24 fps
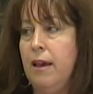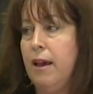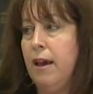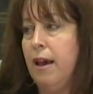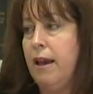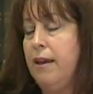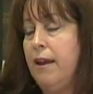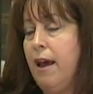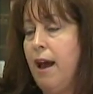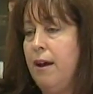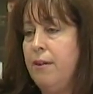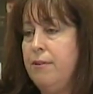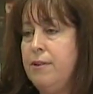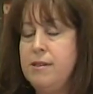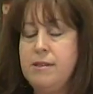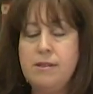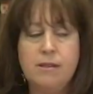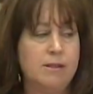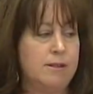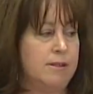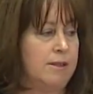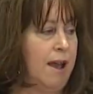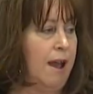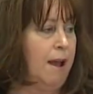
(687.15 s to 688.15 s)
And how is
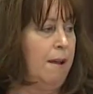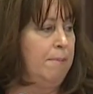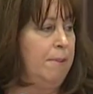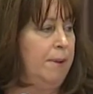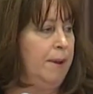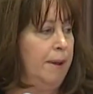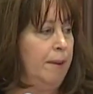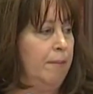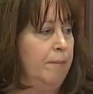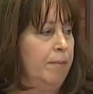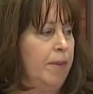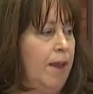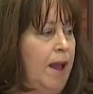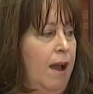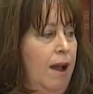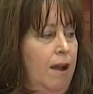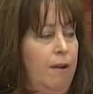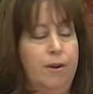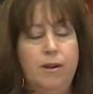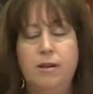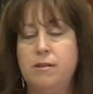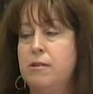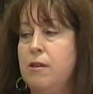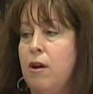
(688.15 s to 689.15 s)
this happening?
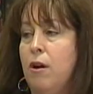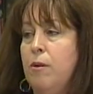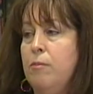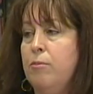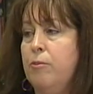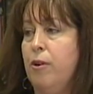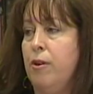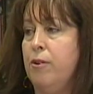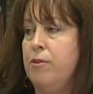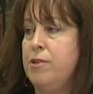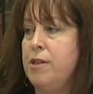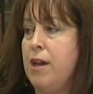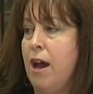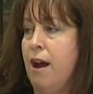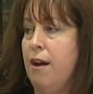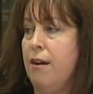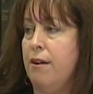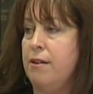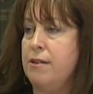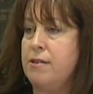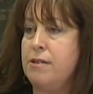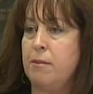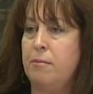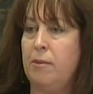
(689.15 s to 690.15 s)
How is homegrown
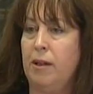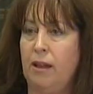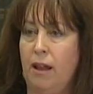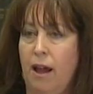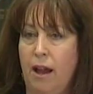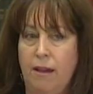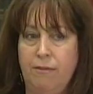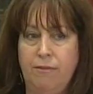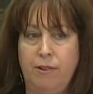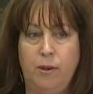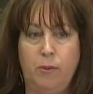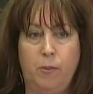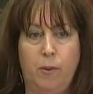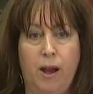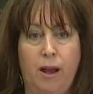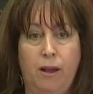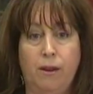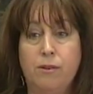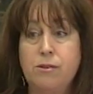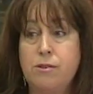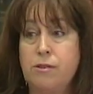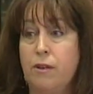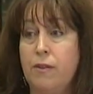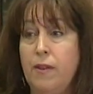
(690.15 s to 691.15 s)
terrorism alive and
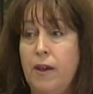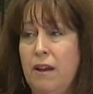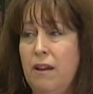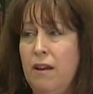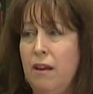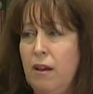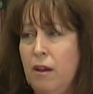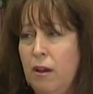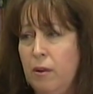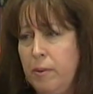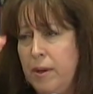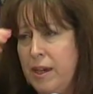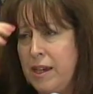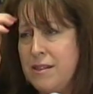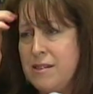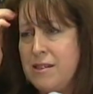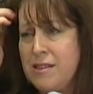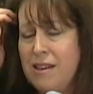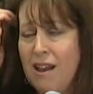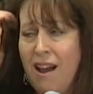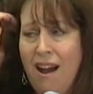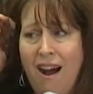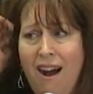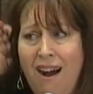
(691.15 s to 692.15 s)
well? So that we can
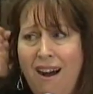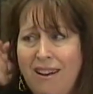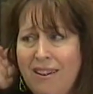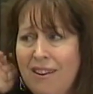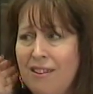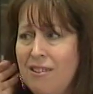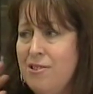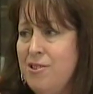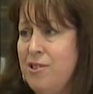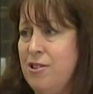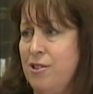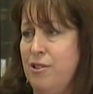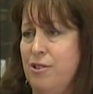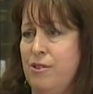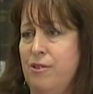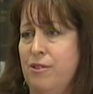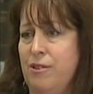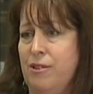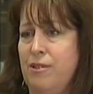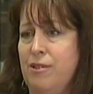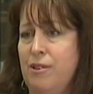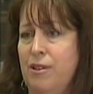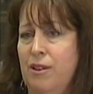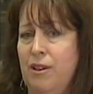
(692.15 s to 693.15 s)
see an honors
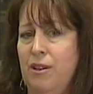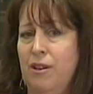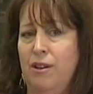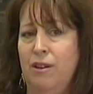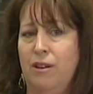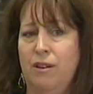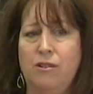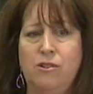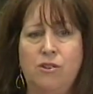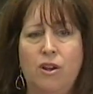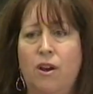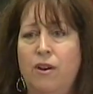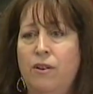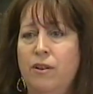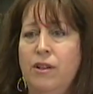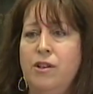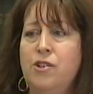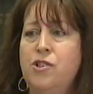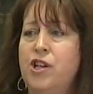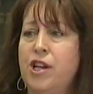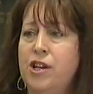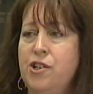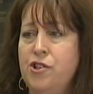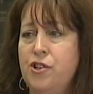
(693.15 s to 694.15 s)
student totally
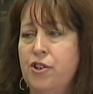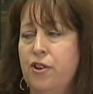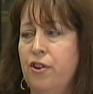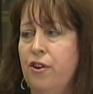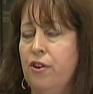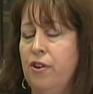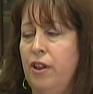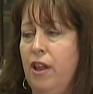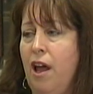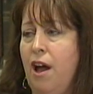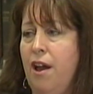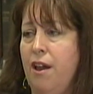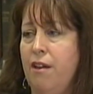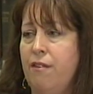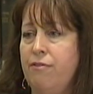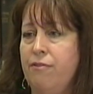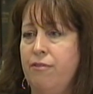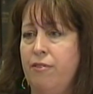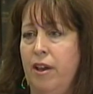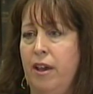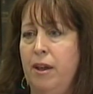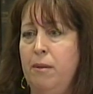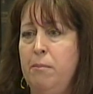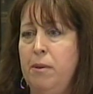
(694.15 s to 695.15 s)
changing her
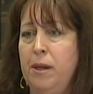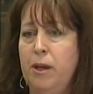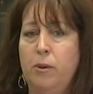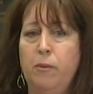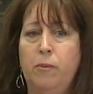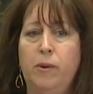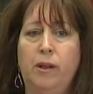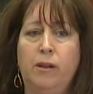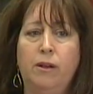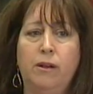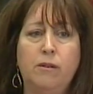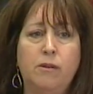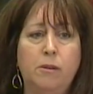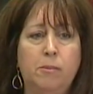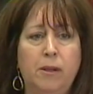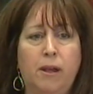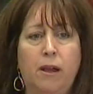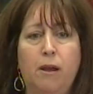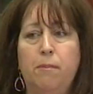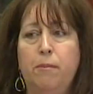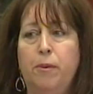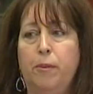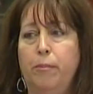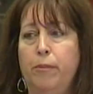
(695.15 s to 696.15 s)
life and being willing to
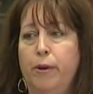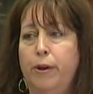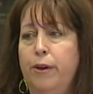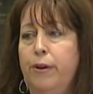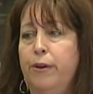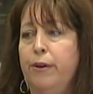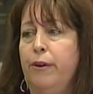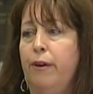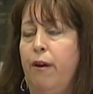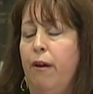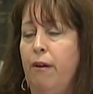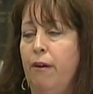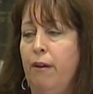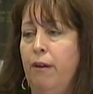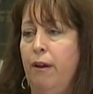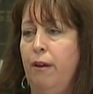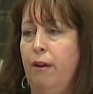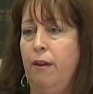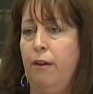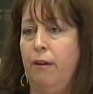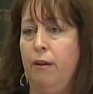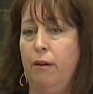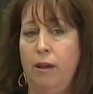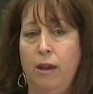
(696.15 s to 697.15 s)
become a murderer
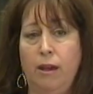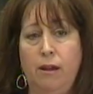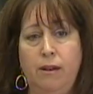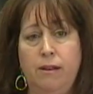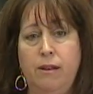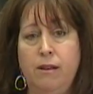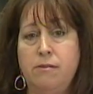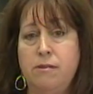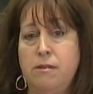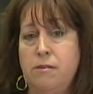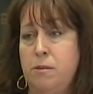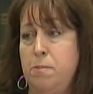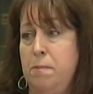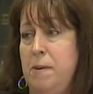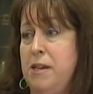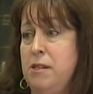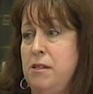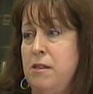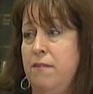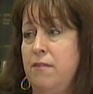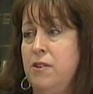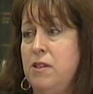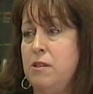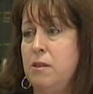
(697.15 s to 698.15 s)
in the
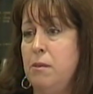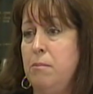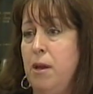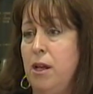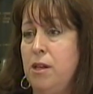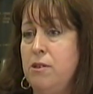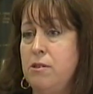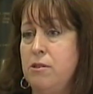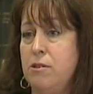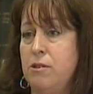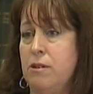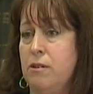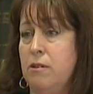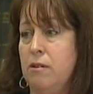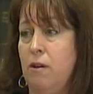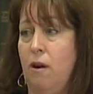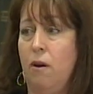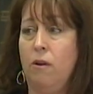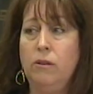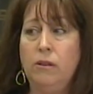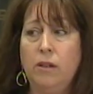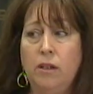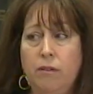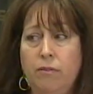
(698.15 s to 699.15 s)
space of a semester,
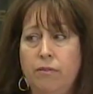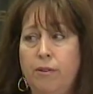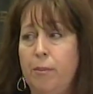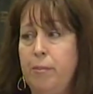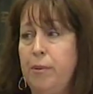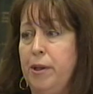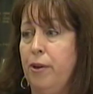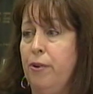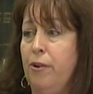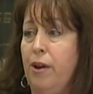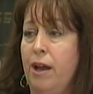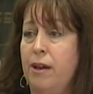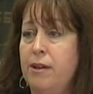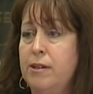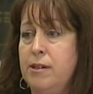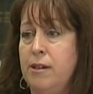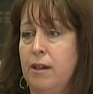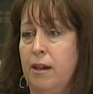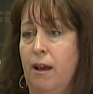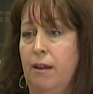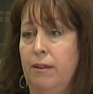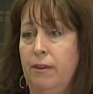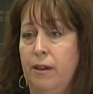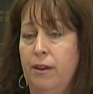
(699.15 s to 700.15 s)
only from
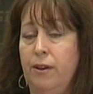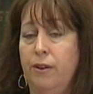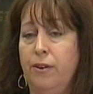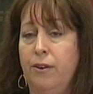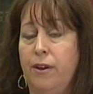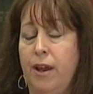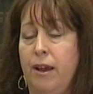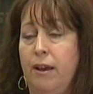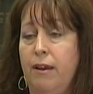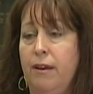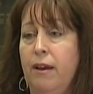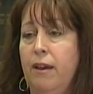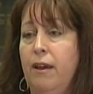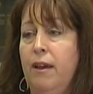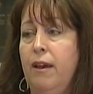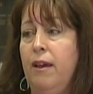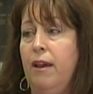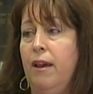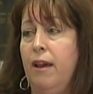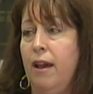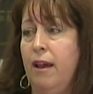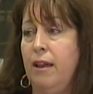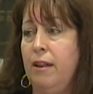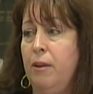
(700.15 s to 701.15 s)
interacting on the internet.
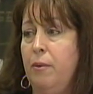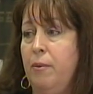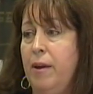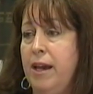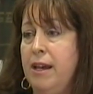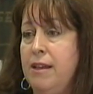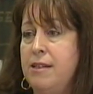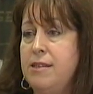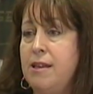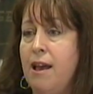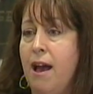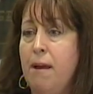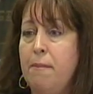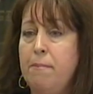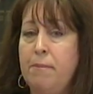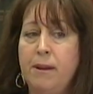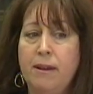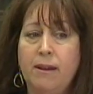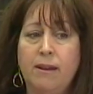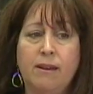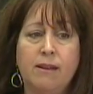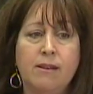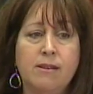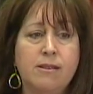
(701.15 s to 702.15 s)
And the way it's
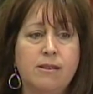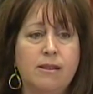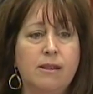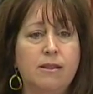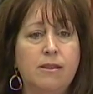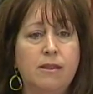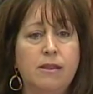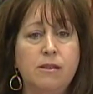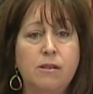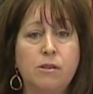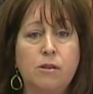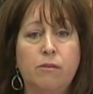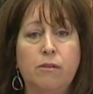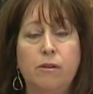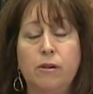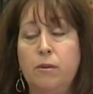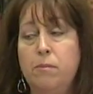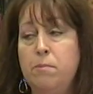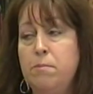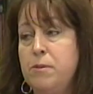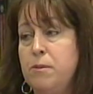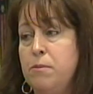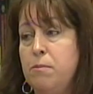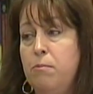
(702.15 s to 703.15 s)
happening is that these
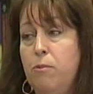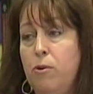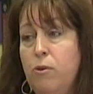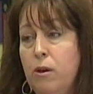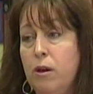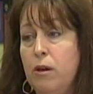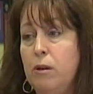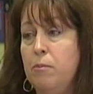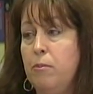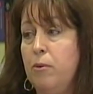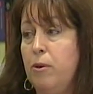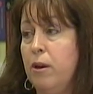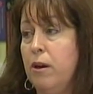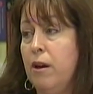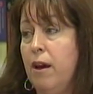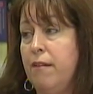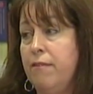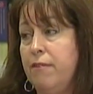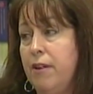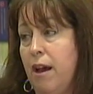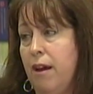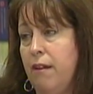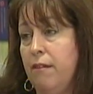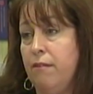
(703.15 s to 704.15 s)
groups more and more
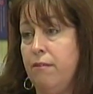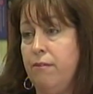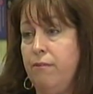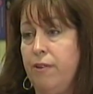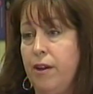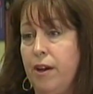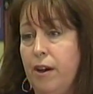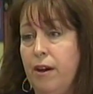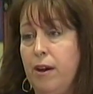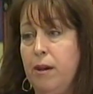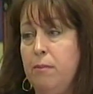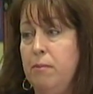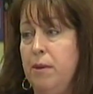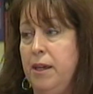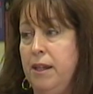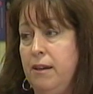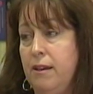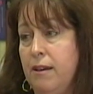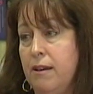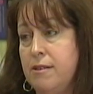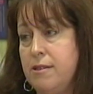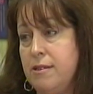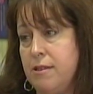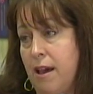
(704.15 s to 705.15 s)
have gotten very
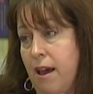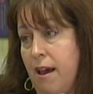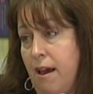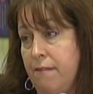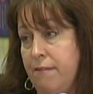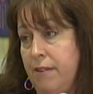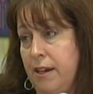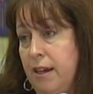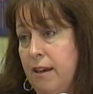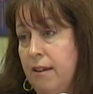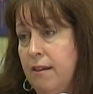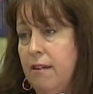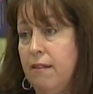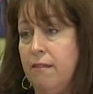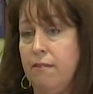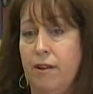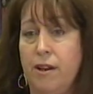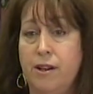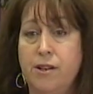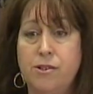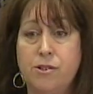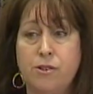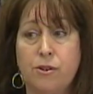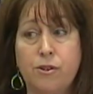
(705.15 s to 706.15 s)
media savvy,
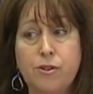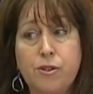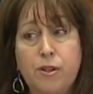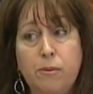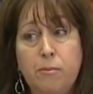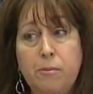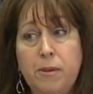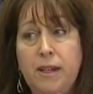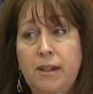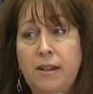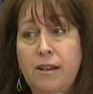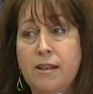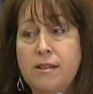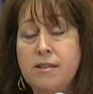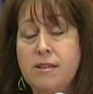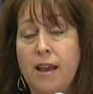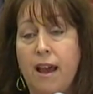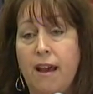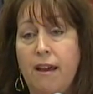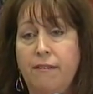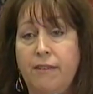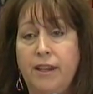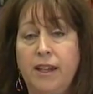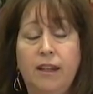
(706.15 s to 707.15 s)
very social media
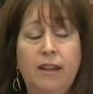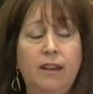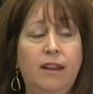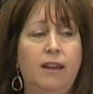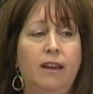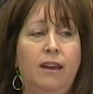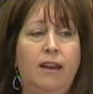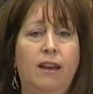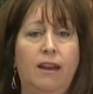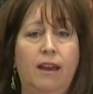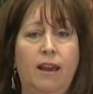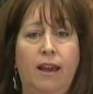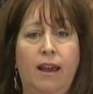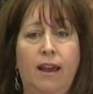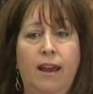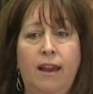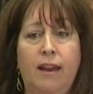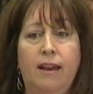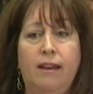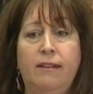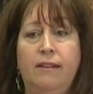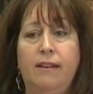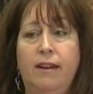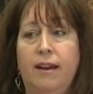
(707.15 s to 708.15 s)
savvy,
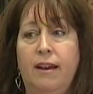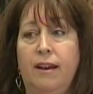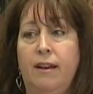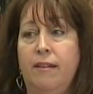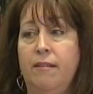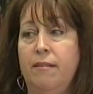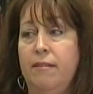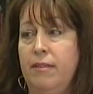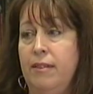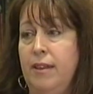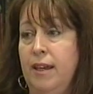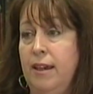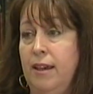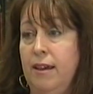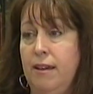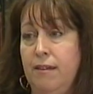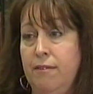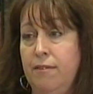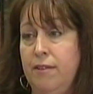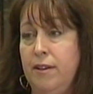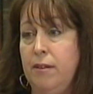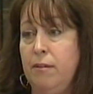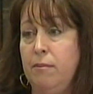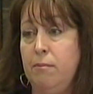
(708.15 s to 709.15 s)
and they
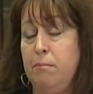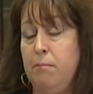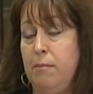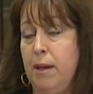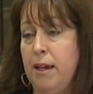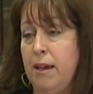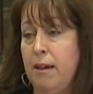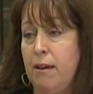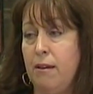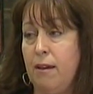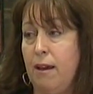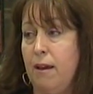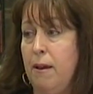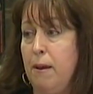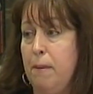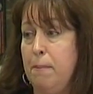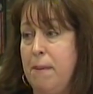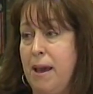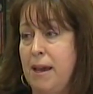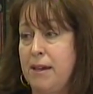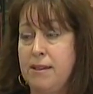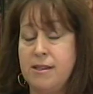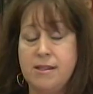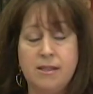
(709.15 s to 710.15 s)
even make
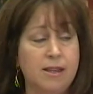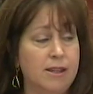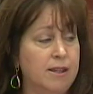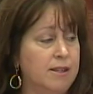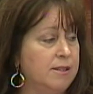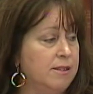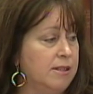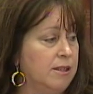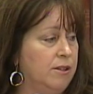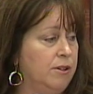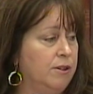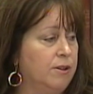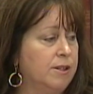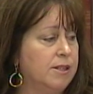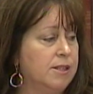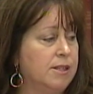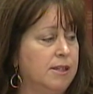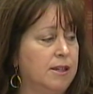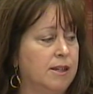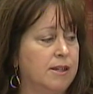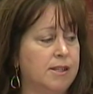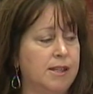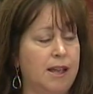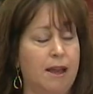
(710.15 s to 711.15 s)
magazines that you can
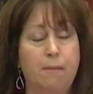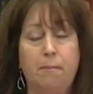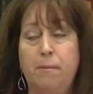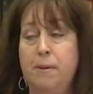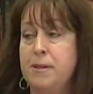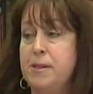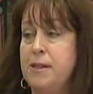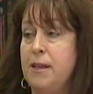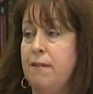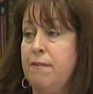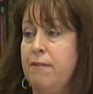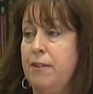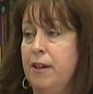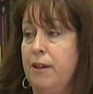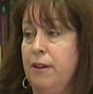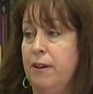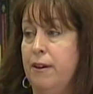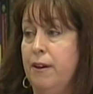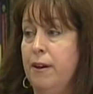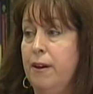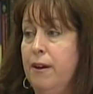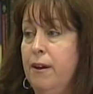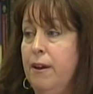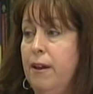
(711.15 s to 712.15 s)
see examples of
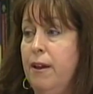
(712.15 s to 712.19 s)
here.